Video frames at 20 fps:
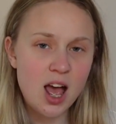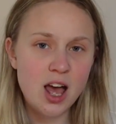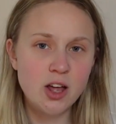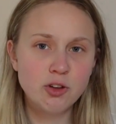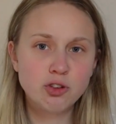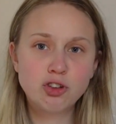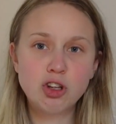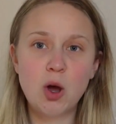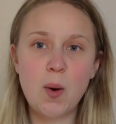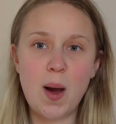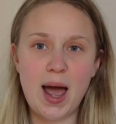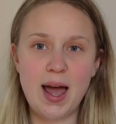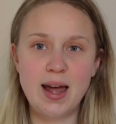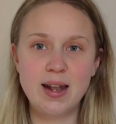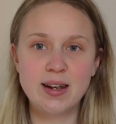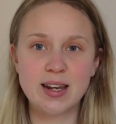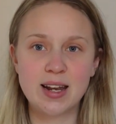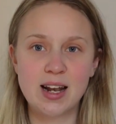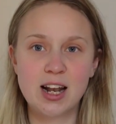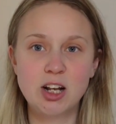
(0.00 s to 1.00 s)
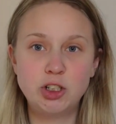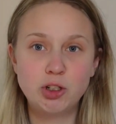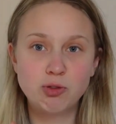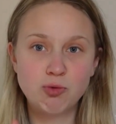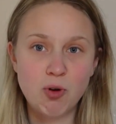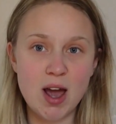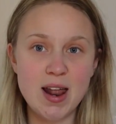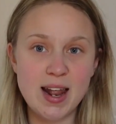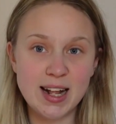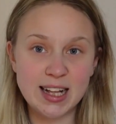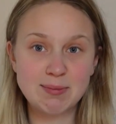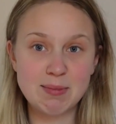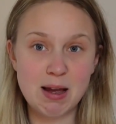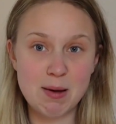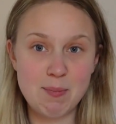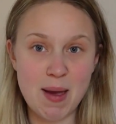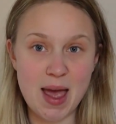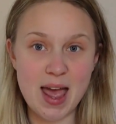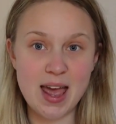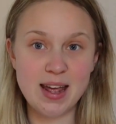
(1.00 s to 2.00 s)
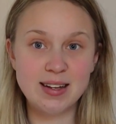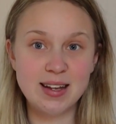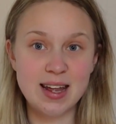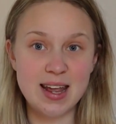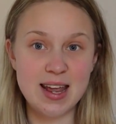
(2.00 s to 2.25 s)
So handy. Literally right next to my bed